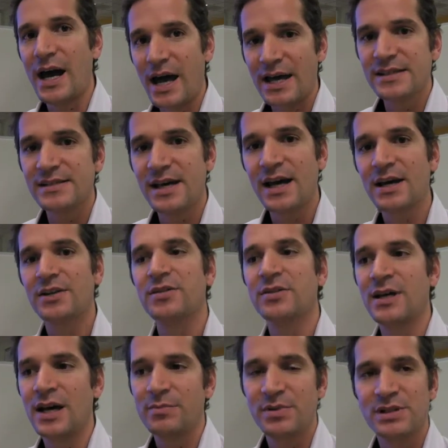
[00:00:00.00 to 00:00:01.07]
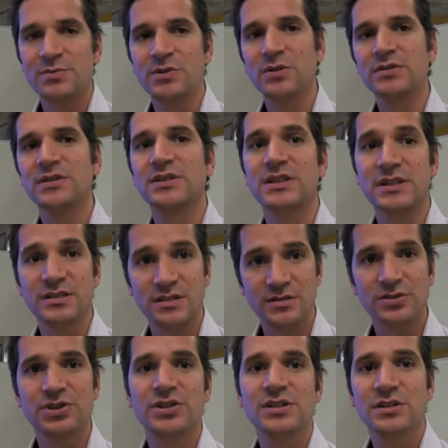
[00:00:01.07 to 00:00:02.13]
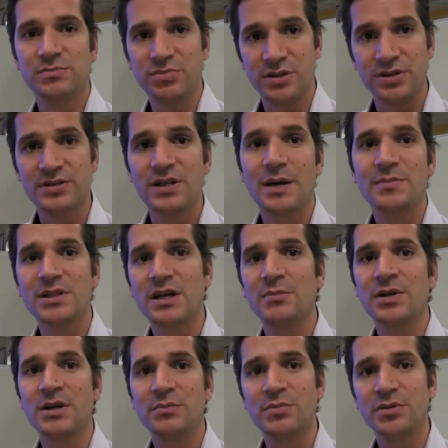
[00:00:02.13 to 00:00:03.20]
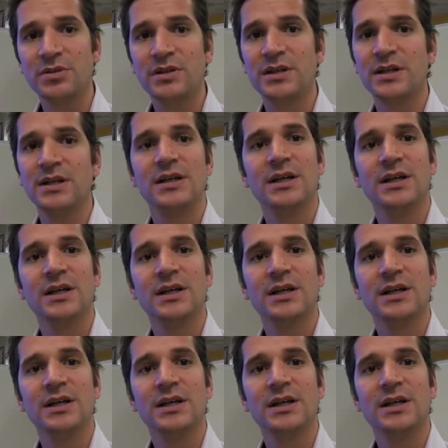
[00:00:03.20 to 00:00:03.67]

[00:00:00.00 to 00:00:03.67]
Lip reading: As the hackathon happens, we'll also see solutions and prototypes coming on board.